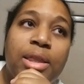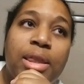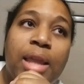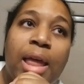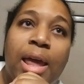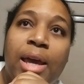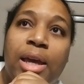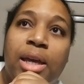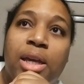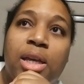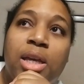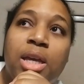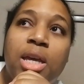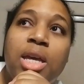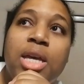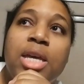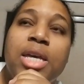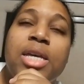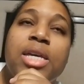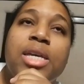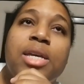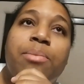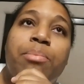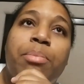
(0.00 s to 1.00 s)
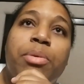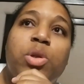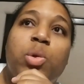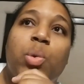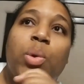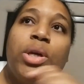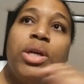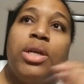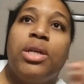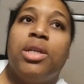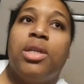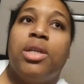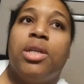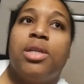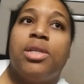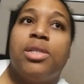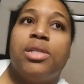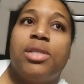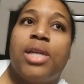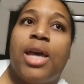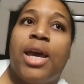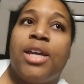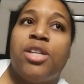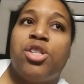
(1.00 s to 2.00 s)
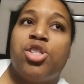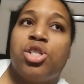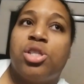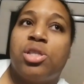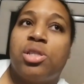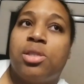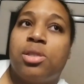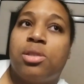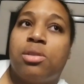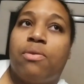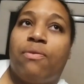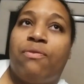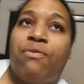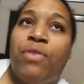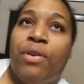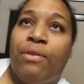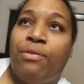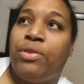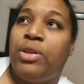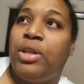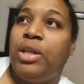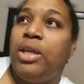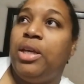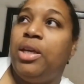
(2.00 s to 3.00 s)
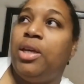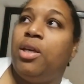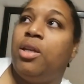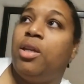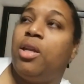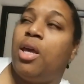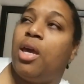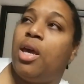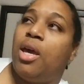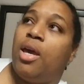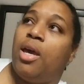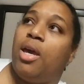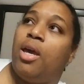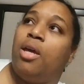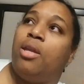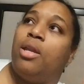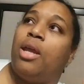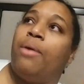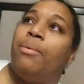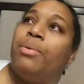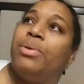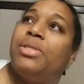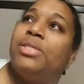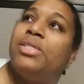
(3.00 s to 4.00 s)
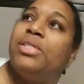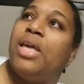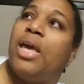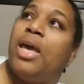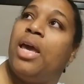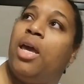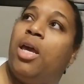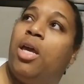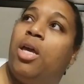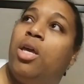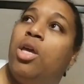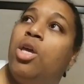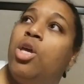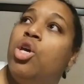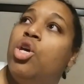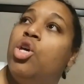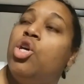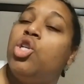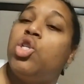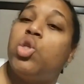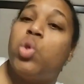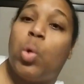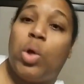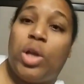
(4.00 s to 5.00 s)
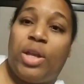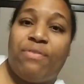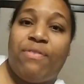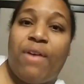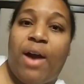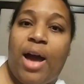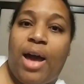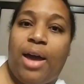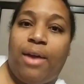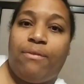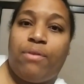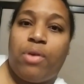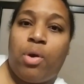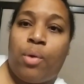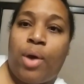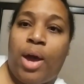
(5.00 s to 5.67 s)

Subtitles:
at like between ages 15 and I would say 25.